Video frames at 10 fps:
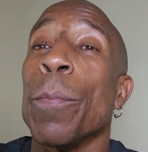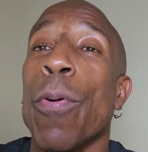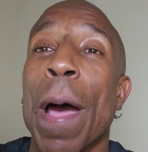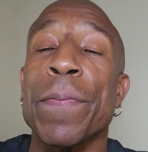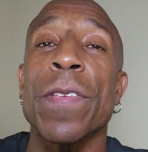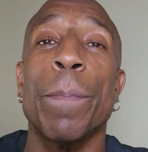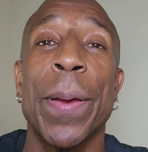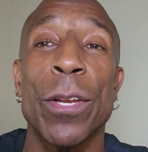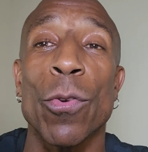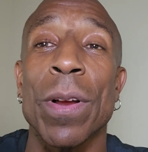Props to
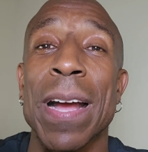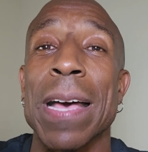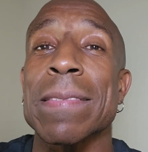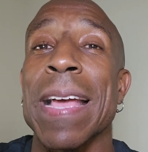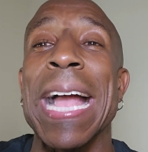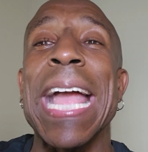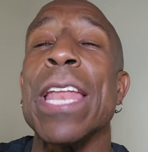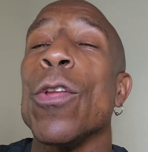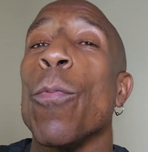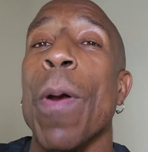Pedro Acosta. I
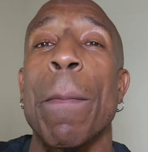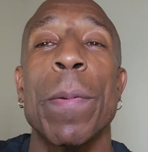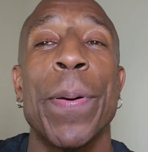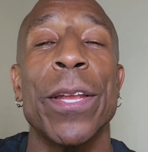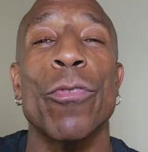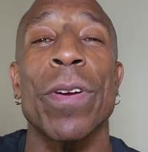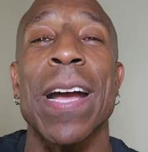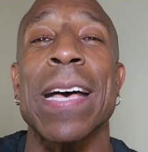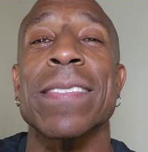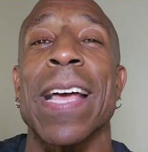got no problem with Pedro
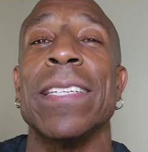Acosta.